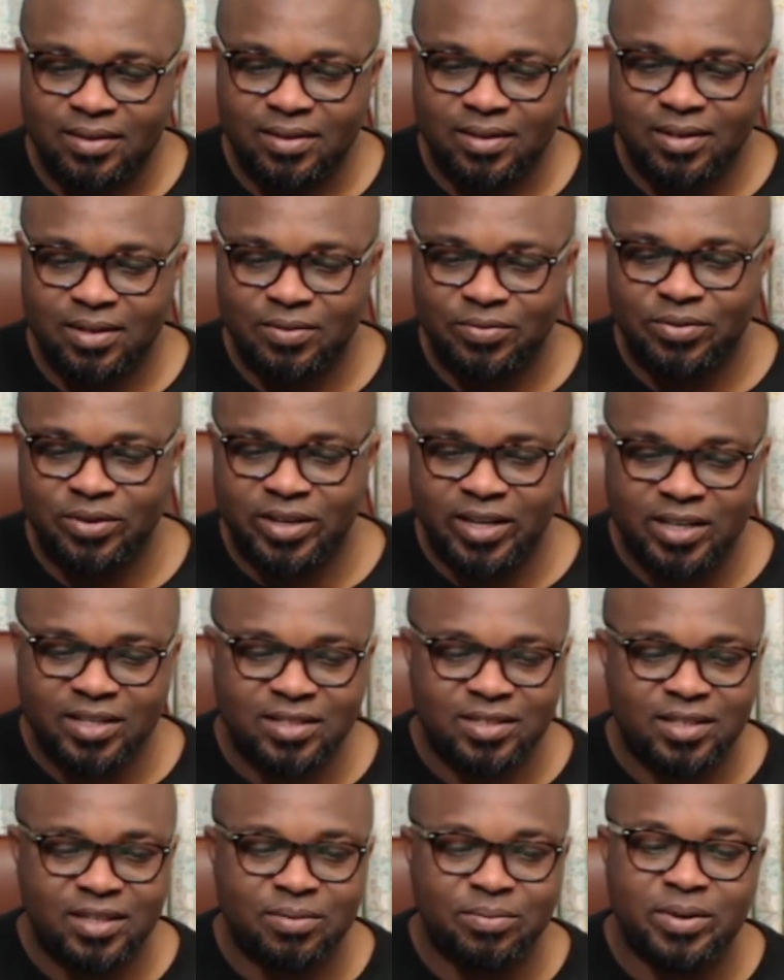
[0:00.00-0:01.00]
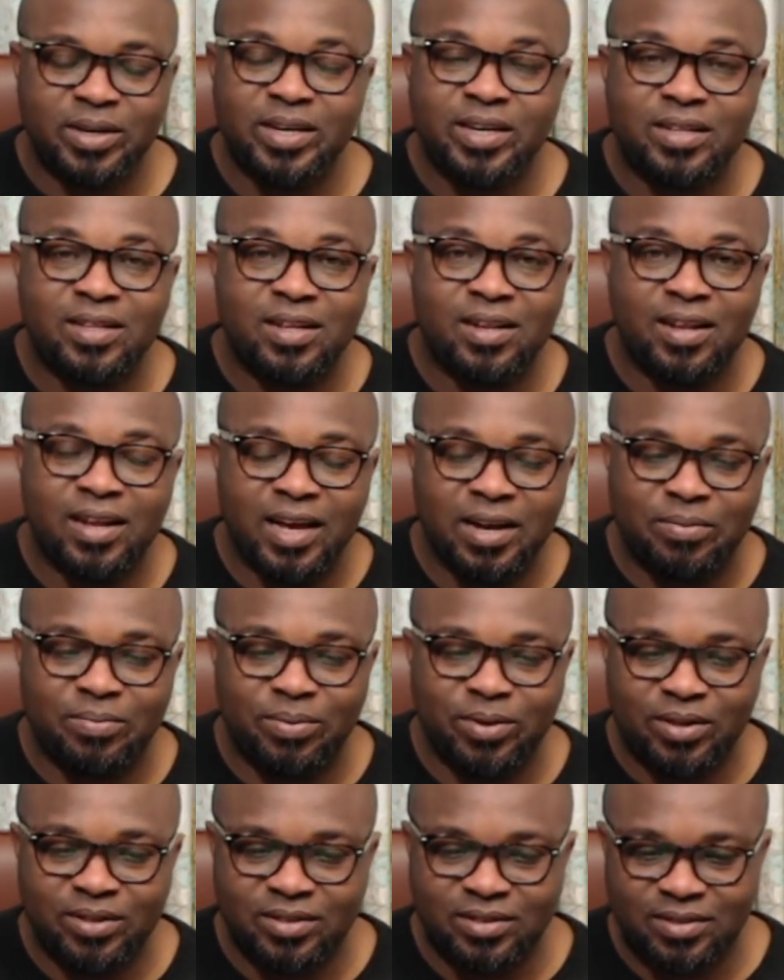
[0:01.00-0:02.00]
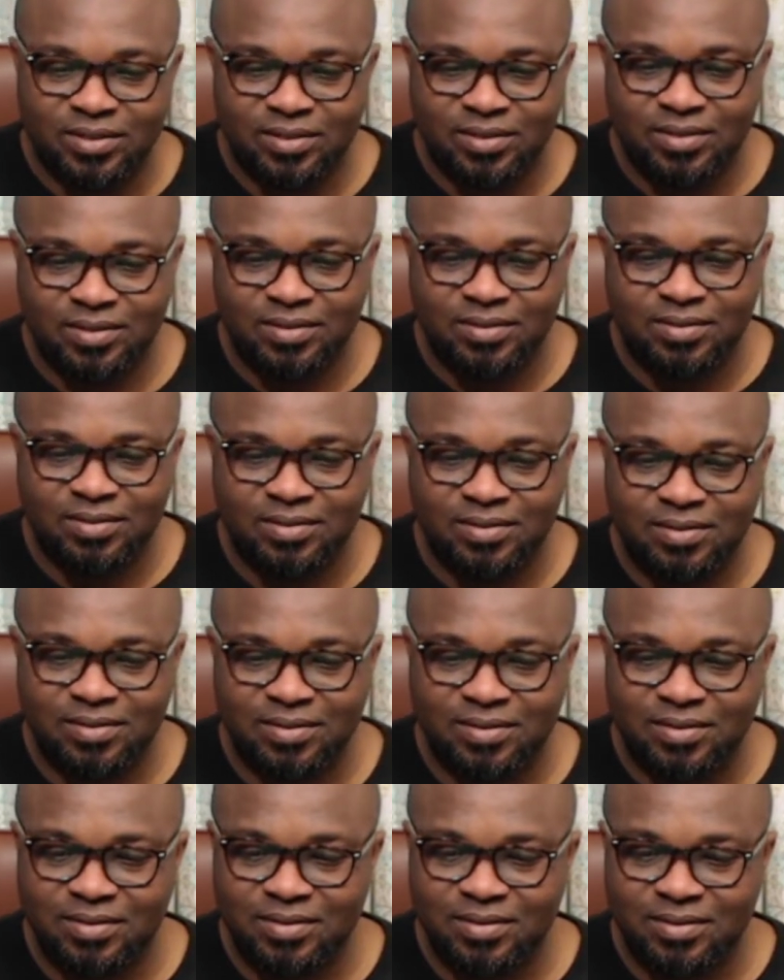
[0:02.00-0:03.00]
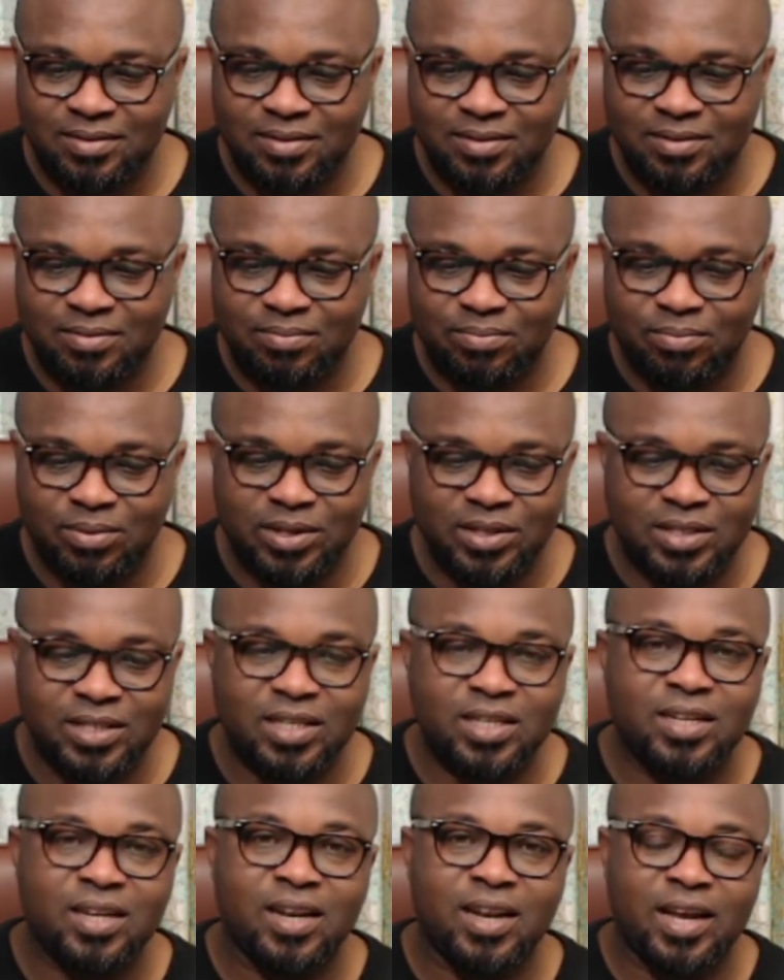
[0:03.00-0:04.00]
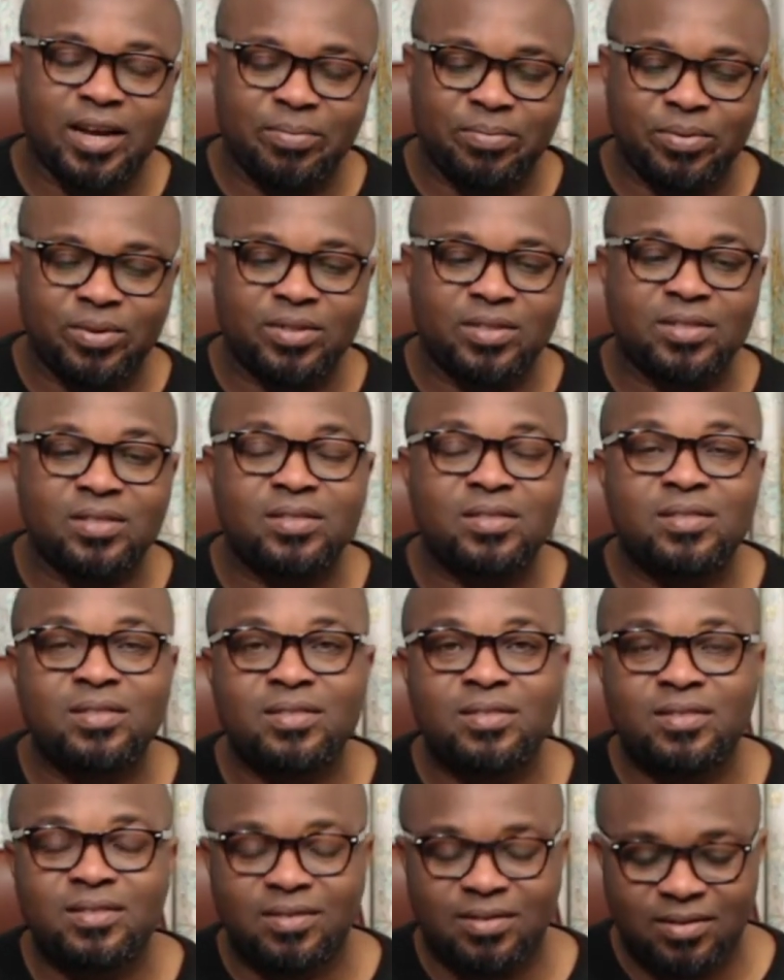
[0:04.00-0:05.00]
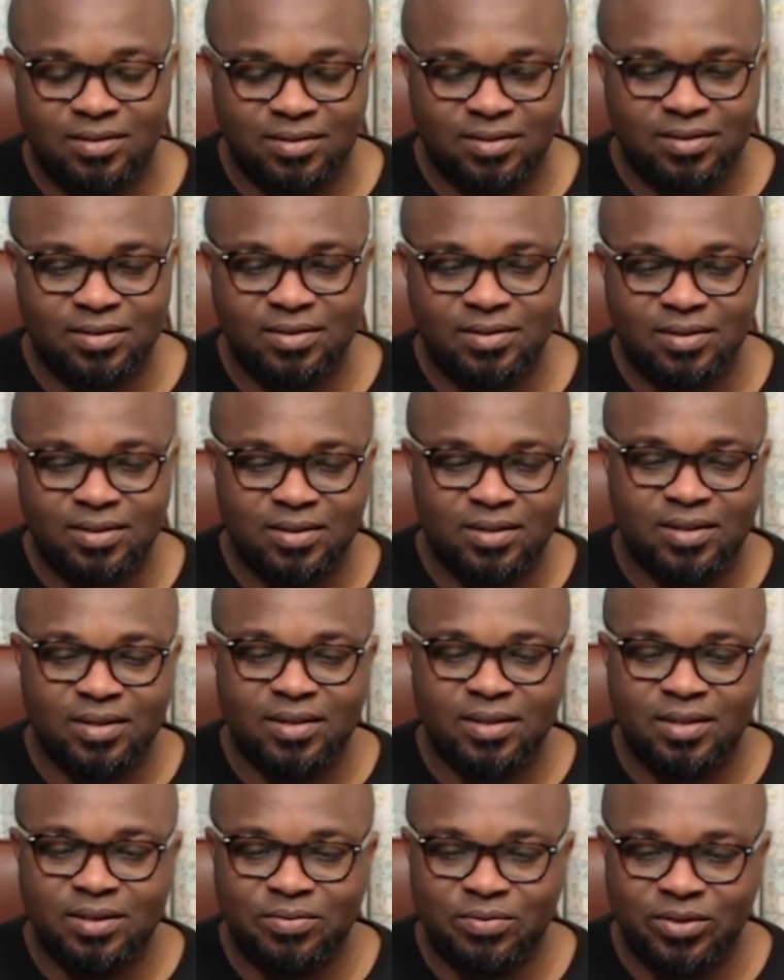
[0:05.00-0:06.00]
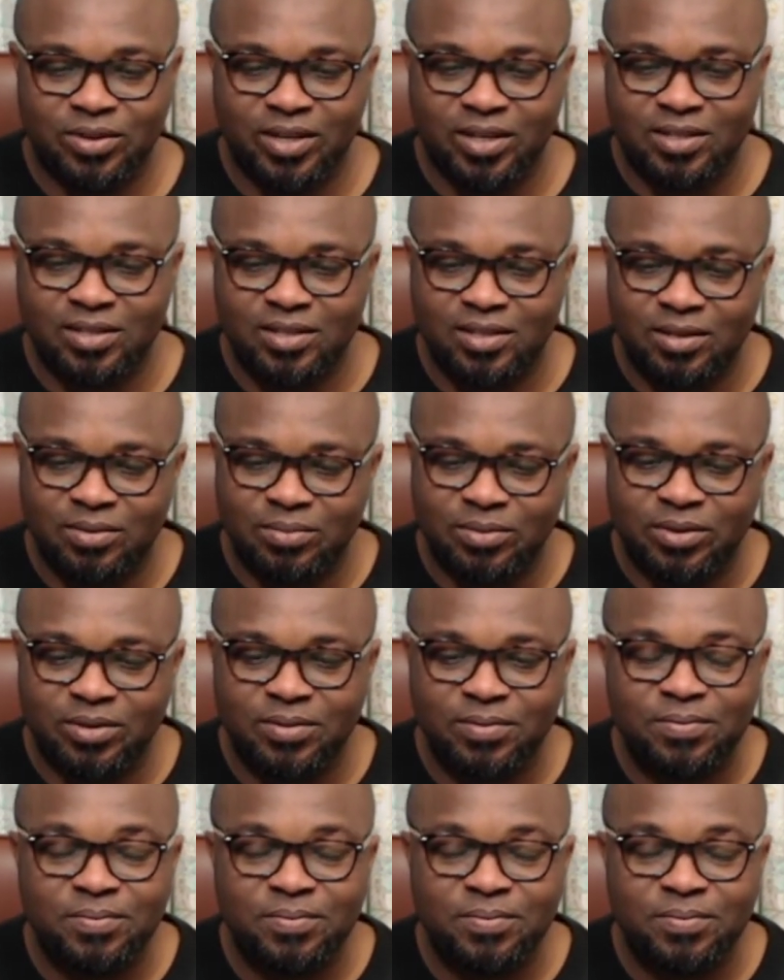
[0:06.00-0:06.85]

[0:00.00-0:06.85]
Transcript: If you can see me, hit the like button. Please hit the like button. If you can see me.